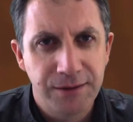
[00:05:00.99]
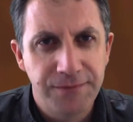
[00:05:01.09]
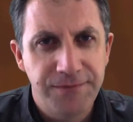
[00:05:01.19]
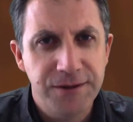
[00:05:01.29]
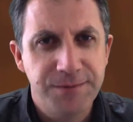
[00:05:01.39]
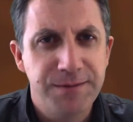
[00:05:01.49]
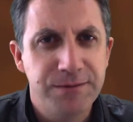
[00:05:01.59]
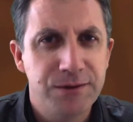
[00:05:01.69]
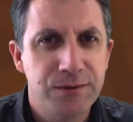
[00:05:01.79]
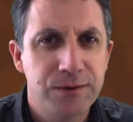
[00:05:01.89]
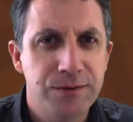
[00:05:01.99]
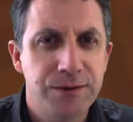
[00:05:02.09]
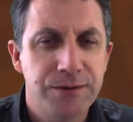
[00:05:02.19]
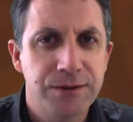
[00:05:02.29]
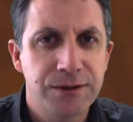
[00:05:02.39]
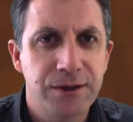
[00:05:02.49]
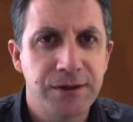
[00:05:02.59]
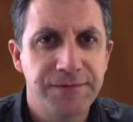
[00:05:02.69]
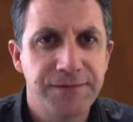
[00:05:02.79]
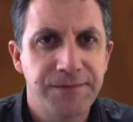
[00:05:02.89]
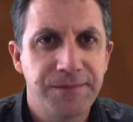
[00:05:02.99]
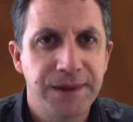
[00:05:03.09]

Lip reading: The first people to talk to are your staff.